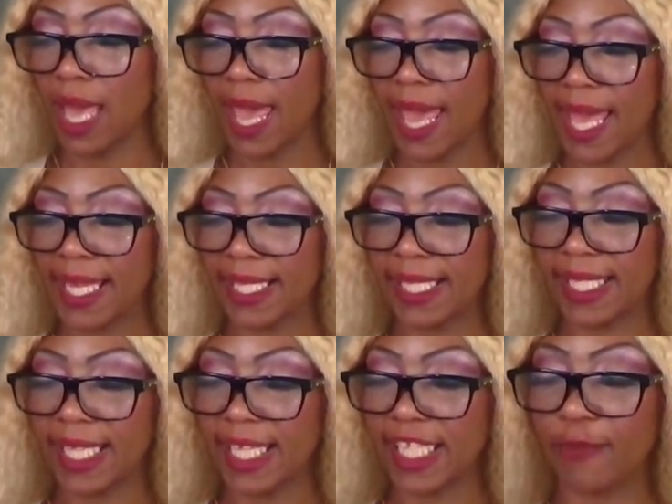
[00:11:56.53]
And
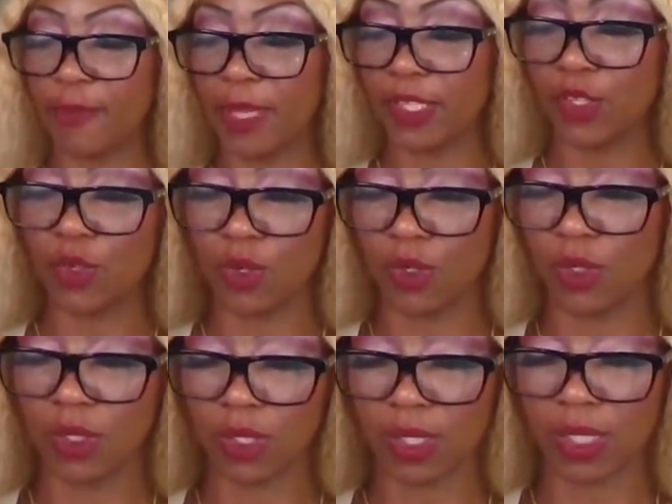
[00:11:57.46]
Six of
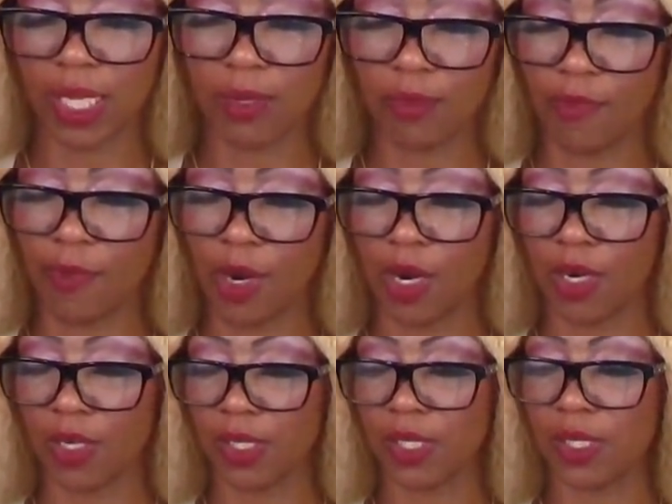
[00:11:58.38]
Pentacles in
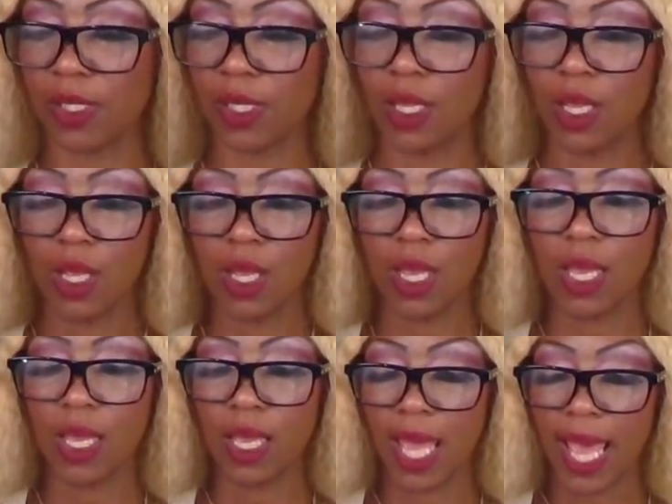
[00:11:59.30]
reverse.
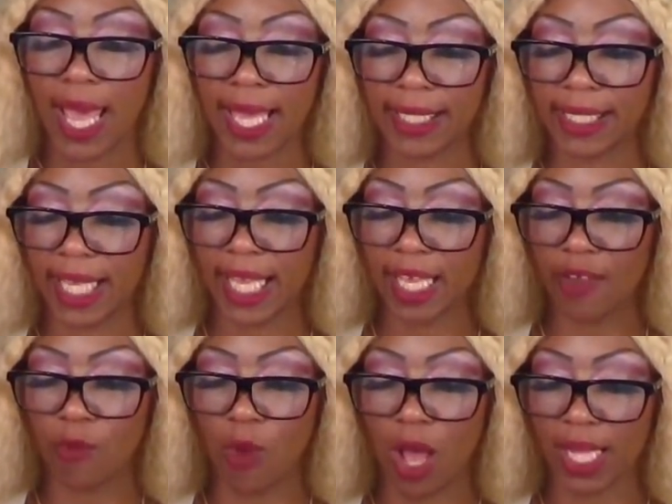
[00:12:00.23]
And King
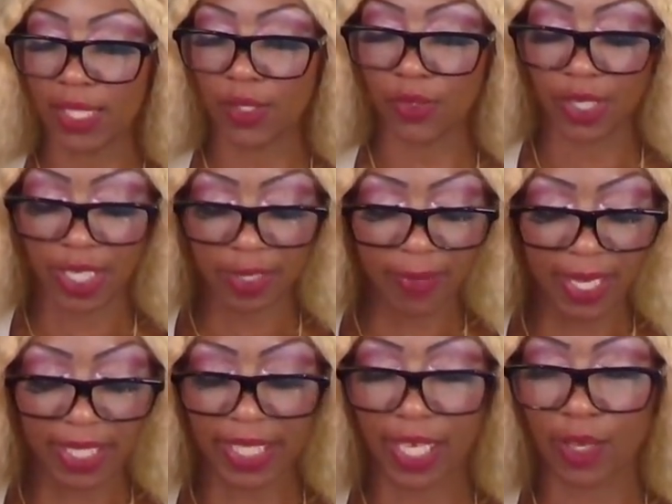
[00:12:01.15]
of Wands. So there could be
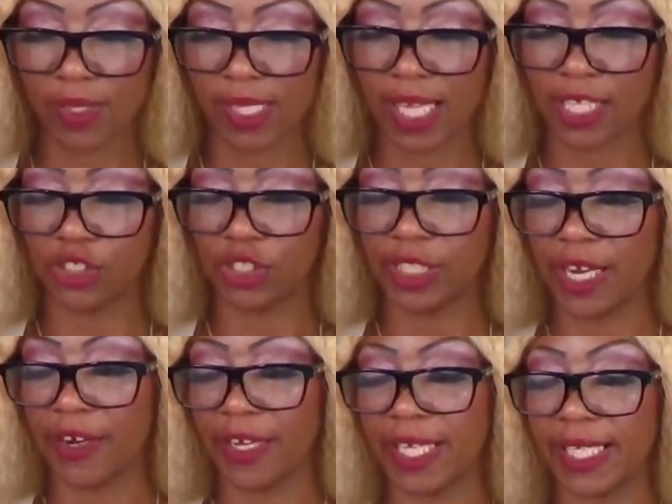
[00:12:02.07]
a Leo,
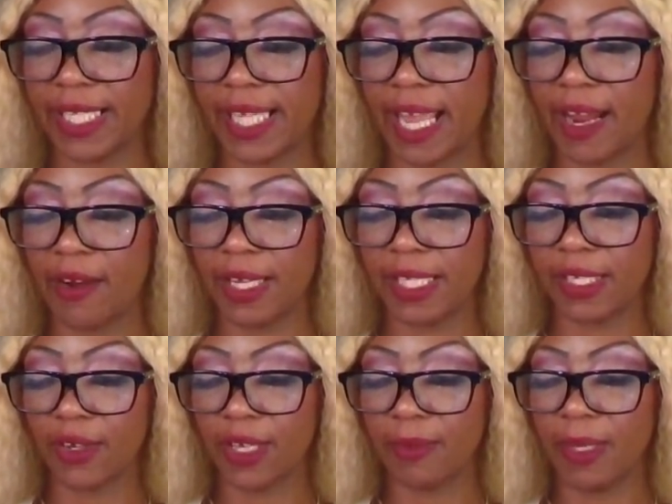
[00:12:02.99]
Sagittarius, Aries.
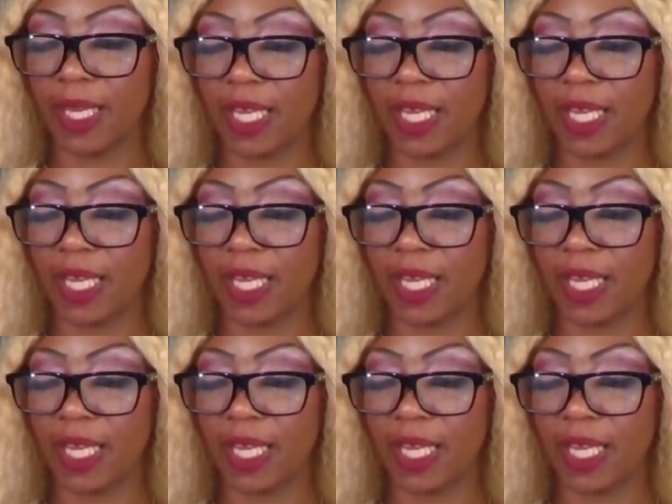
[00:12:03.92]
There could be